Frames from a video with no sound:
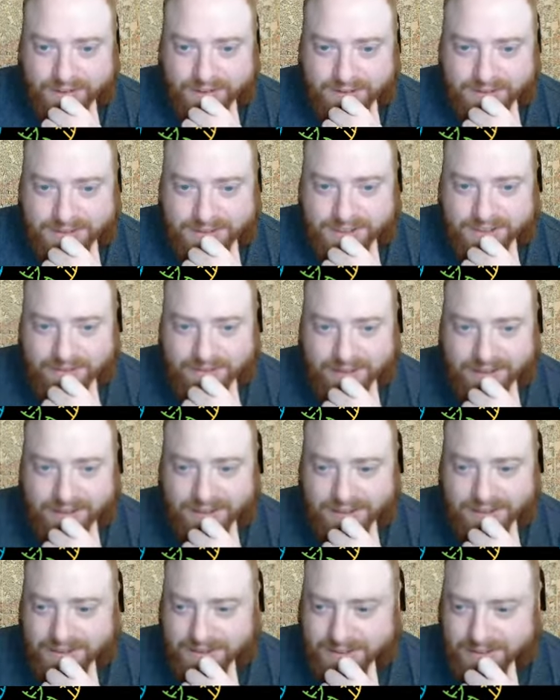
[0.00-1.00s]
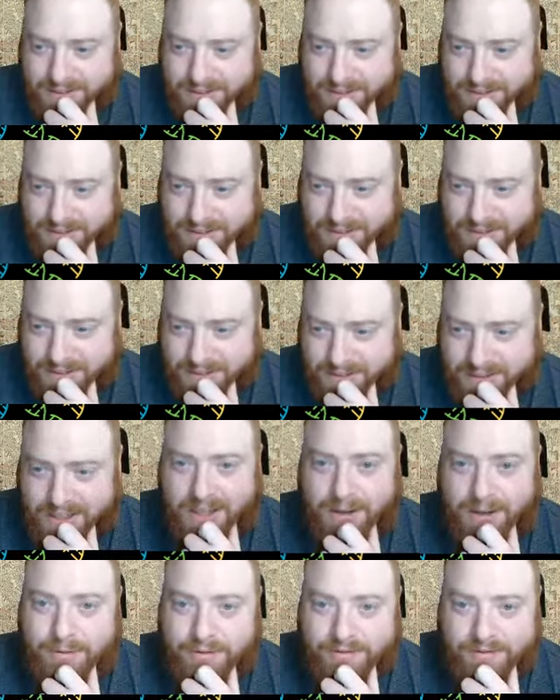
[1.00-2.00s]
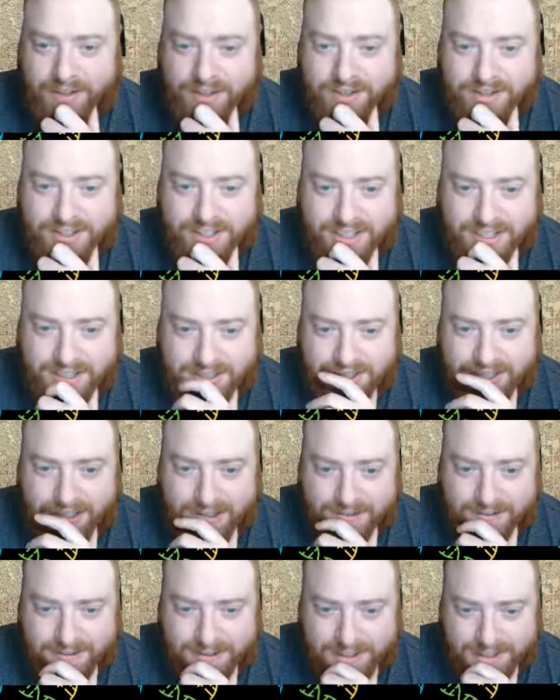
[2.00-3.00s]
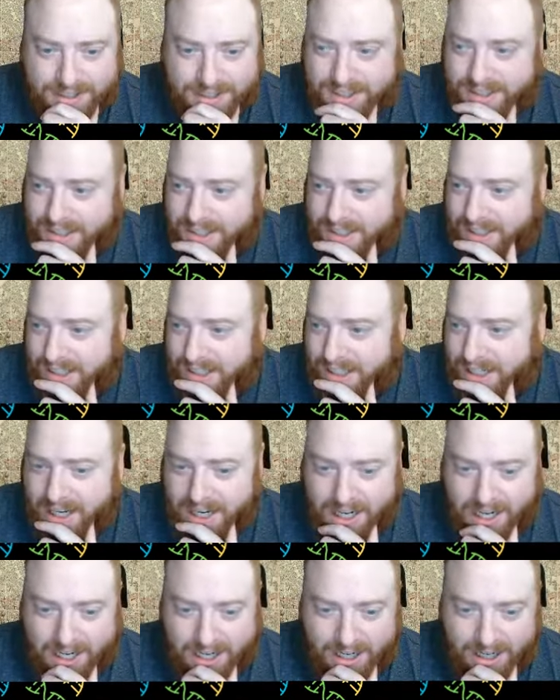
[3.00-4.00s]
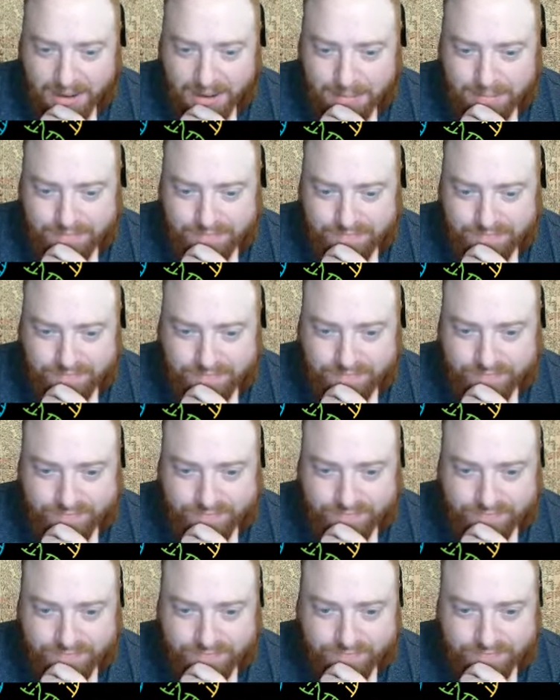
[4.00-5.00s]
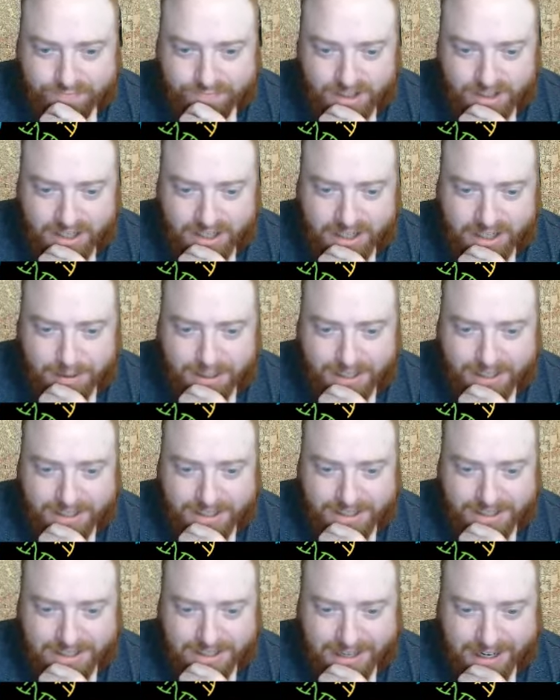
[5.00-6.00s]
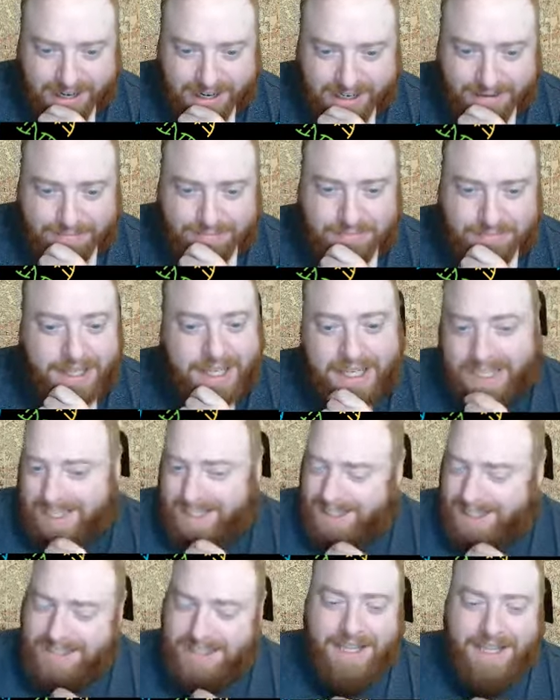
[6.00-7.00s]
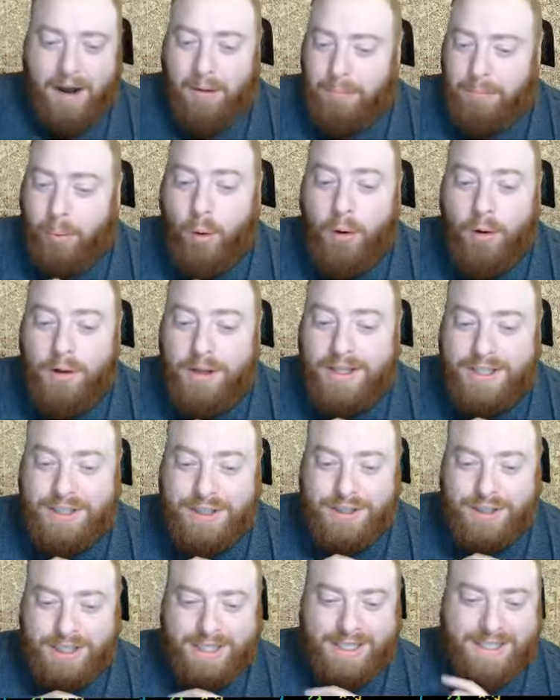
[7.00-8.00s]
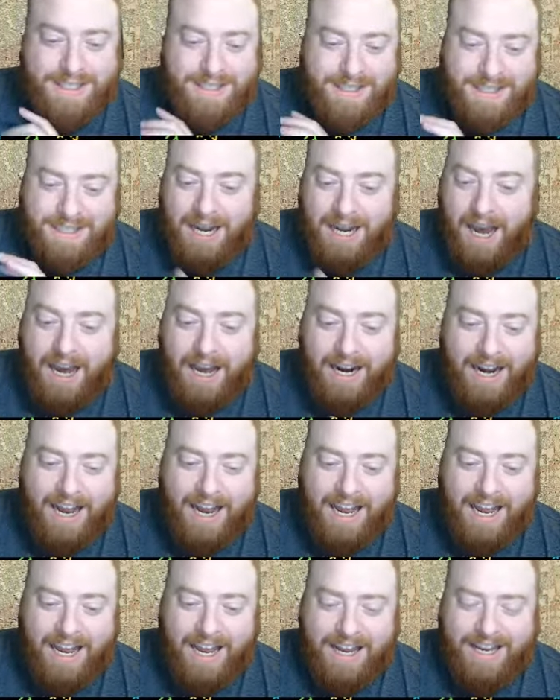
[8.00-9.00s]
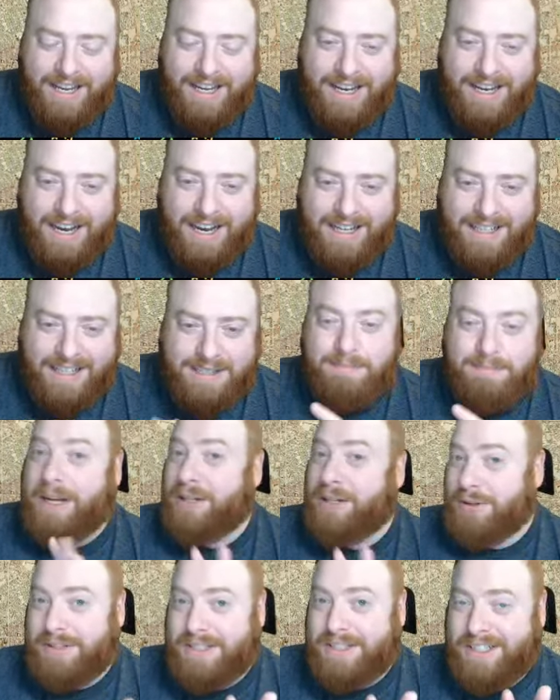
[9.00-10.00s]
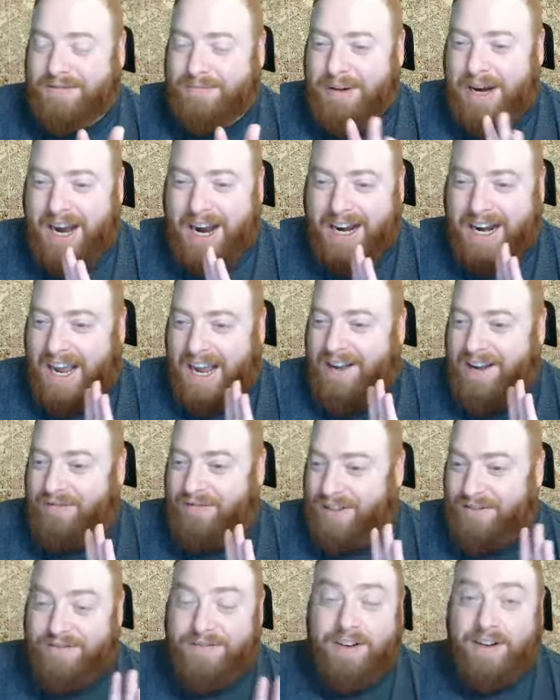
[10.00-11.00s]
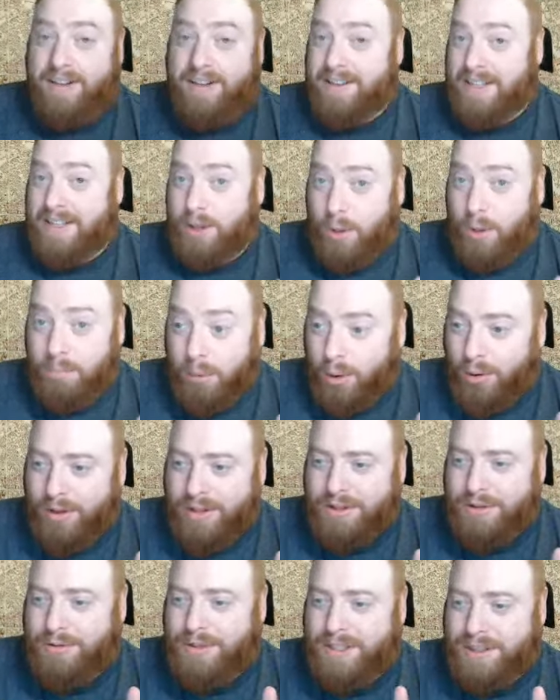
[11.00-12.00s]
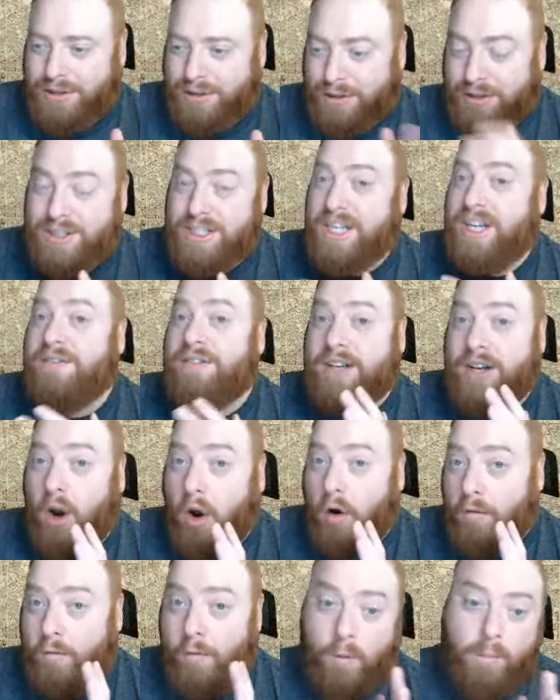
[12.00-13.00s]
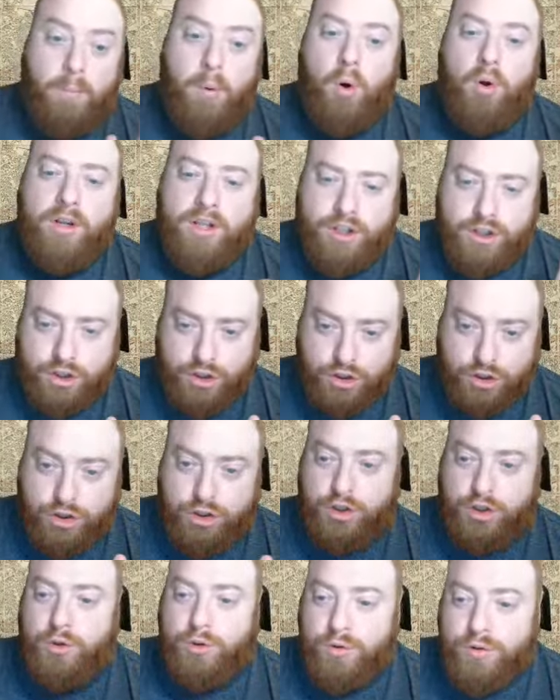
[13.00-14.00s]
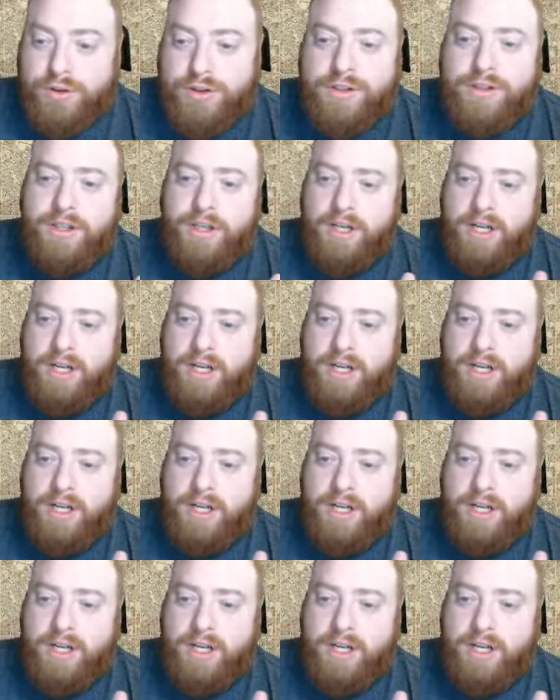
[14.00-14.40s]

Was that right? Yeah, Pathelski. So um I mean, I now, Polish is not a uh, specialty of mine. I have done very little Polish research, even for Polish Jews.